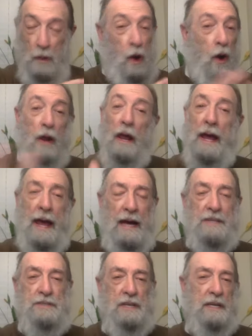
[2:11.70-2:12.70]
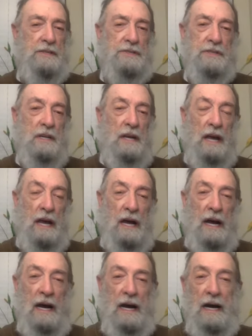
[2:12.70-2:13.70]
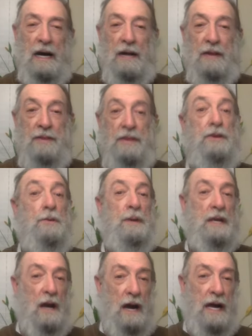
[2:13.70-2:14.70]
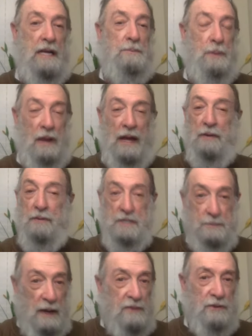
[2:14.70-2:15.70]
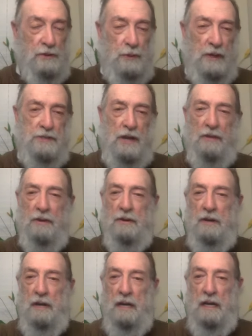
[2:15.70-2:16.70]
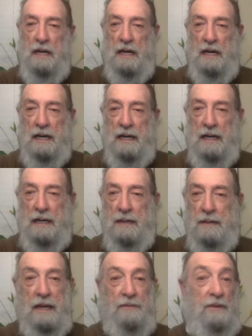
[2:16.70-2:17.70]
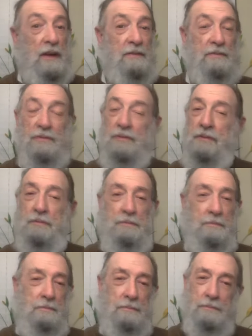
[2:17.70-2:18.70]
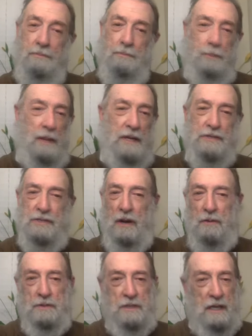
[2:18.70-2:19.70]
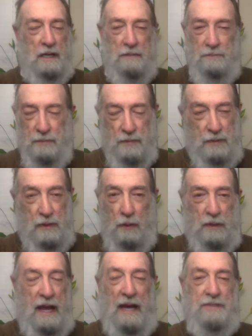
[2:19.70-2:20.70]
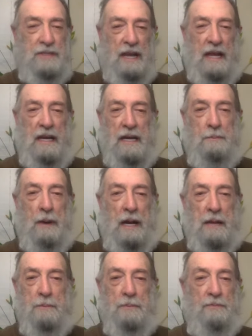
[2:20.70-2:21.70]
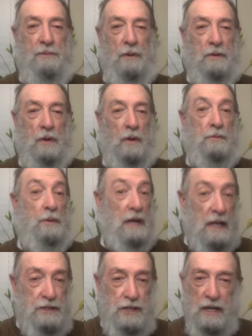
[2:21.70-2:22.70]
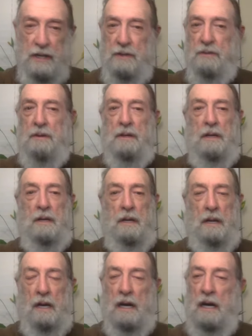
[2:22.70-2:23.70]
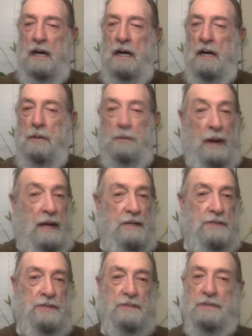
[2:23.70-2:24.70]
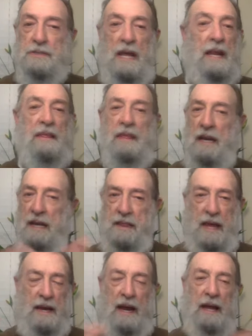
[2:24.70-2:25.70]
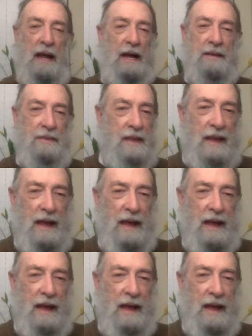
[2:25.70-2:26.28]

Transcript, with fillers: All I ask is, Uh, that you be kind, polite, and respectful to each other. Uh, if it, please don't uh, don't castigate anybody on, on religion, uh, race, anything like that. I, I